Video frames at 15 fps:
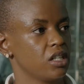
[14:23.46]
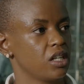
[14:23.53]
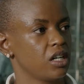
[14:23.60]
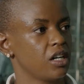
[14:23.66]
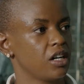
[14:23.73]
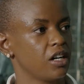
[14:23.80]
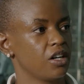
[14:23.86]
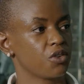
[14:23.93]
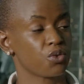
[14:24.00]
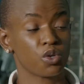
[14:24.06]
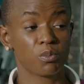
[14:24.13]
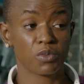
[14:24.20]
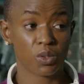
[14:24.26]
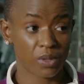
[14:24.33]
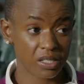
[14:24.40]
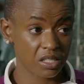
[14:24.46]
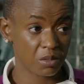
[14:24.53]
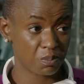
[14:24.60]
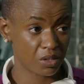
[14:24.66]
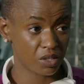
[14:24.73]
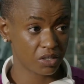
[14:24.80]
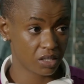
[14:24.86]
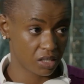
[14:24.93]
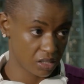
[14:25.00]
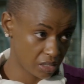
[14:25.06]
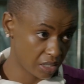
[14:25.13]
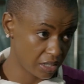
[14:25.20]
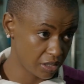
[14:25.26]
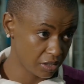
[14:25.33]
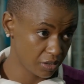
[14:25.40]
Romeo wasn't built in a
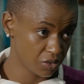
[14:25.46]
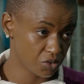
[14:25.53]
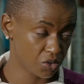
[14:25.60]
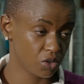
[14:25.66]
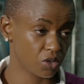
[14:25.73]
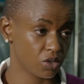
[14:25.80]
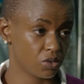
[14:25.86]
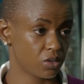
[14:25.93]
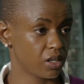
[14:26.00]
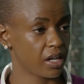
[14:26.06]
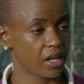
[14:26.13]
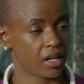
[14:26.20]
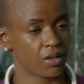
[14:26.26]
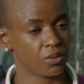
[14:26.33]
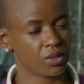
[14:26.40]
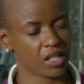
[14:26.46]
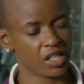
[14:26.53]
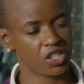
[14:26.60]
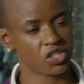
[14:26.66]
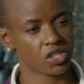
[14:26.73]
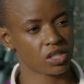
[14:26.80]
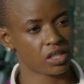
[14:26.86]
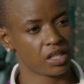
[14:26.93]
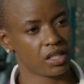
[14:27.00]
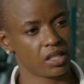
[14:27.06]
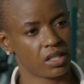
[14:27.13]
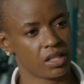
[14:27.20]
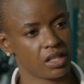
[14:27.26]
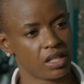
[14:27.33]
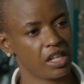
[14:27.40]
day. So I would urge
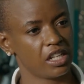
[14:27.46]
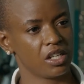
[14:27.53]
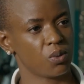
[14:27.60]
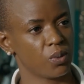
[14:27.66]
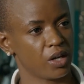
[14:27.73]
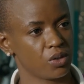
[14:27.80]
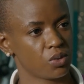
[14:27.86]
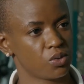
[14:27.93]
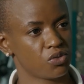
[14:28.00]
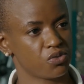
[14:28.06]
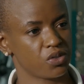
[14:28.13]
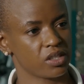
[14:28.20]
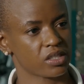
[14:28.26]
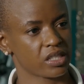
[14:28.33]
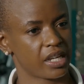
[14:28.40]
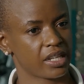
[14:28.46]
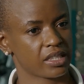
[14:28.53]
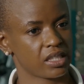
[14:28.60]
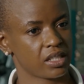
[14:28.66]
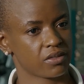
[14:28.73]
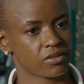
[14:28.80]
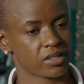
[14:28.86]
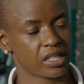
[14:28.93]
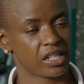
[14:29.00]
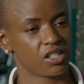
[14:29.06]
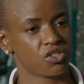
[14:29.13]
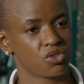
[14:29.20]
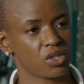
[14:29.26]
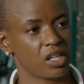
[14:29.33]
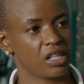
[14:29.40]
anyone who feels like they've
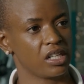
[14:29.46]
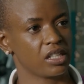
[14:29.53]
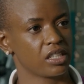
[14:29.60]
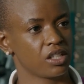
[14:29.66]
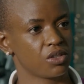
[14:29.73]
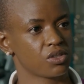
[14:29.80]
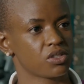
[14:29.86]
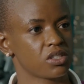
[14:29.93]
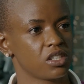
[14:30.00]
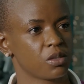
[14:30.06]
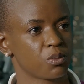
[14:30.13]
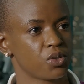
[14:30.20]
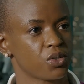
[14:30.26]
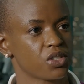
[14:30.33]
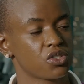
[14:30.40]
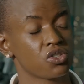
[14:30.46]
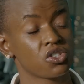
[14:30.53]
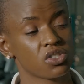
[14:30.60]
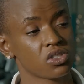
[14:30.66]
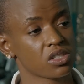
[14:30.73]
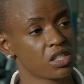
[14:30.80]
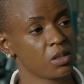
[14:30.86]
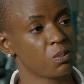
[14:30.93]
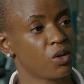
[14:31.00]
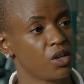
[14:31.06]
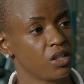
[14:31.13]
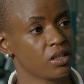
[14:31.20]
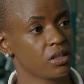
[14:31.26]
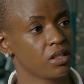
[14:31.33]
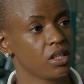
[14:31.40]
started training, they're not seeing progress, you just keep
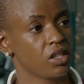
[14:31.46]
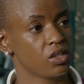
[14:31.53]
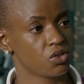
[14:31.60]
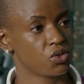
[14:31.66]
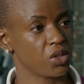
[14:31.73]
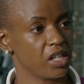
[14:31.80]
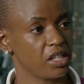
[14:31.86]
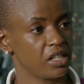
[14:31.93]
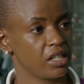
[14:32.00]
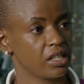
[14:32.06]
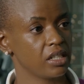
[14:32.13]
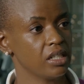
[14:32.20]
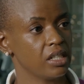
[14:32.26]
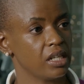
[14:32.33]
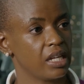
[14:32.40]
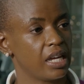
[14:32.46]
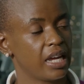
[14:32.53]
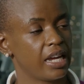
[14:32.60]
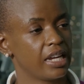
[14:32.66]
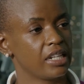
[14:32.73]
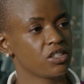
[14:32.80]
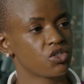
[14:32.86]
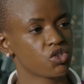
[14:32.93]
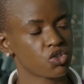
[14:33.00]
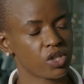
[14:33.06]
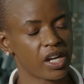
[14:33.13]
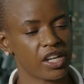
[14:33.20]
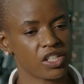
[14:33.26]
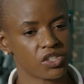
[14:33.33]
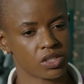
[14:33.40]
on training and
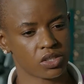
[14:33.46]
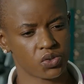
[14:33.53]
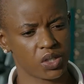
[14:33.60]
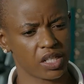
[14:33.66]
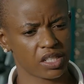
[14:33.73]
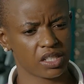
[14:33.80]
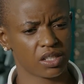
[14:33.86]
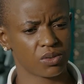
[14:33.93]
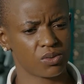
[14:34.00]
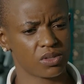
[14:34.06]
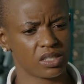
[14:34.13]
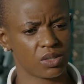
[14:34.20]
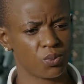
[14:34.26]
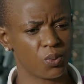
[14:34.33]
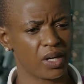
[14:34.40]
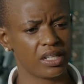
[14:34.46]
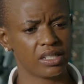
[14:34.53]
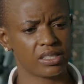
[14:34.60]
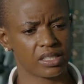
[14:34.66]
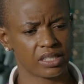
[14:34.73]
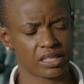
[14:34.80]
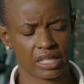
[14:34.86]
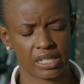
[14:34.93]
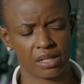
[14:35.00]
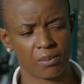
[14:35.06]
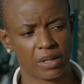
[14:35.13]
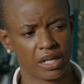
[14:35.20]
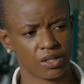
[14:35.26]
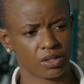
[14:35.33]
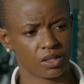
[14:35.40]
try tracking to see what is it that am
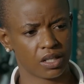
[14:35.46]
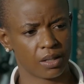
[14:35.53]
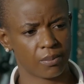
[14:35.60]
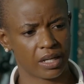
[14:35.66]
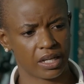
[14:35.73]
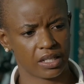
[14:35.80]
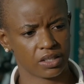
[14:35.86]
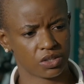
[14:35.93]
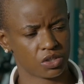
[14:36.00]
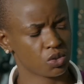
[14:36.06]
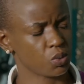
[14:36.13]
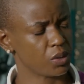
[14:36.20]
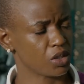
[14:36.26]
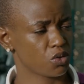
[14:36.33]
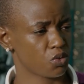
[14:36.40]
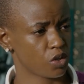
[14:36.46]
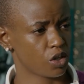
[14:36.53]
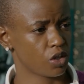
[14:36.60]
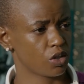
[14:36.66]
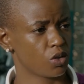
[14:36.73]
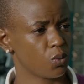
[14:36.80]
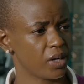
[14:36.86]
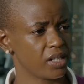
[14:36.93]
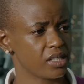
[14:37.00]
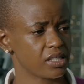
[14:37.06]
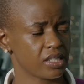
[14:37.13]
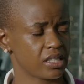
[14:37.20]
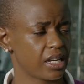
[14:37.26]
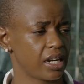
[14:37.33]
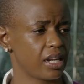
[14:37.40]
I doing wrong, or what is
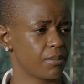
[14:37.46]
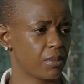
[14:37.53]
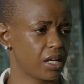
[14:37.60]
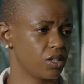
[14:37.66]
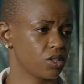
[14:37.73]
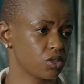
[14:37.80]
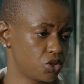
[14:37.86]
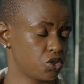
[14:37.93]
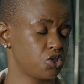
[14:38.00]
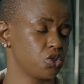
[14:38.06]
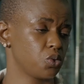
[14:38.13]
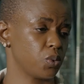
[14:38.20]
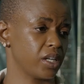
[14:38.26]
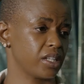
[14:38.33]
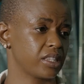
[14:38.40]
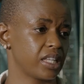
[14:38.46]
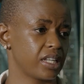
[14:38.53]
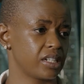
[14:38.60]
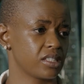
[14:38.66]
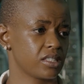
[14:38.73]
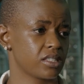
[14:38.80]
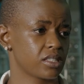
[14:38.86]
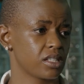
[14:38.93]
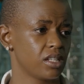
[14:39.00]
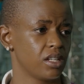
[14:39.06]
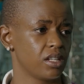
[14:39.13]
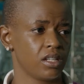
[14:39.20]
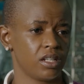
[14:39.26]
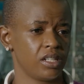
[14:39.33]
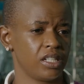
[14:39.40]
it that am I not doing that is
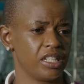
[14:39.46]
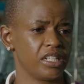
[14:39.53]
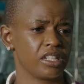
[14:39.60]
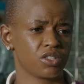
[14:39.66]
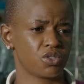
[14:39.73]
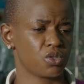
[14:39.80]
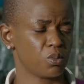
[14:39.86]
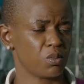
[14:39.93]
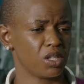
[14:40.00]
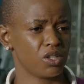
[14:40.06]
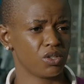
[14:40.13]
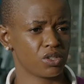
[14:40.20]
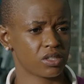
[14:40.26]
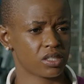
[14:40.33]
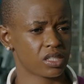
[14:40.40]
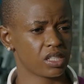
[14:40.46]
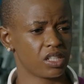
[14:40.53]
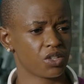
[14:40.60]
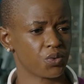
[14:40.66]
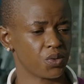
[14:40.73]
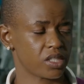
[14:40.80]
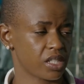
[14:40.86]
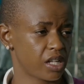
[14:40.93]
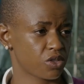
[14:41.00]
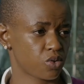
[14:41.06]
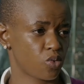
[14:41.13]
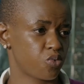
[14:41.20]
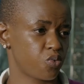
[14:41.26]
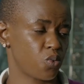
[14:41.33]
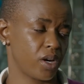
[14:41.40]
leading to me not seeing results
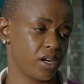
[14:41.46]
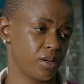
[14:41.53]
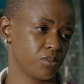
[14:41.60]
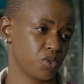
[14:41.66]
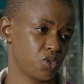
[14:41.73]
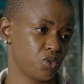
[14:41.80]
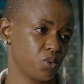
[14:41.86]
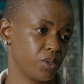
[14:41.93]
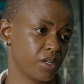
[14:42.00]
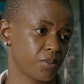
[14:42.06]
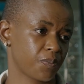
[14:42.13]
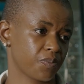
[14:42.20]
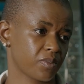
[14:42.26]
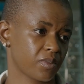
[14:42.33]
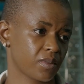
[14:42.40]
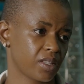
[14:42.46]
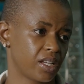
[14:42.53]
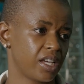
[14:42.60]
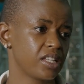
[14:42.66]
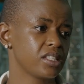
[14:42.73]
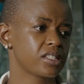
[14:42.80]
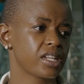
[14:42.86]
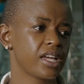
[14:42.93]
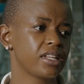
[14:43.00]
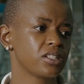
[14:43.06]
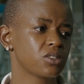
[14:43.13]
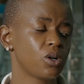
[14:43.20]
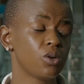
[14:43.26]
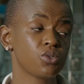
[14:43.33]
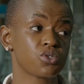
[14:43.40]
of what I'm doing. And
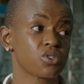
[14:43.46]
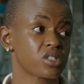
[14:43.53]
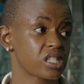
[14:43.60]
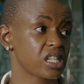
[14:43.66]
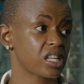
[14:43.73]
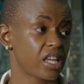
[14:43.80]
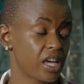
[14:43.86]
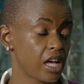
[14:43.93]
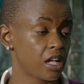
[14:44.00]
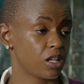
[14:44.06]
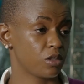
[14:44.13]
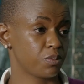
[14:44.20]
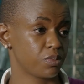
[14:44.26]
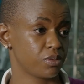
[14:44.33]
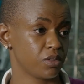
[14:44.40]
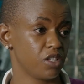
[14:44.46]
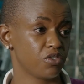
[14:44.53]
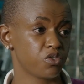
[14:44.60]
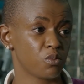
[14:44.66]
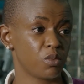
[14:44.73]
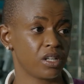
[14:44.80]
also seek help if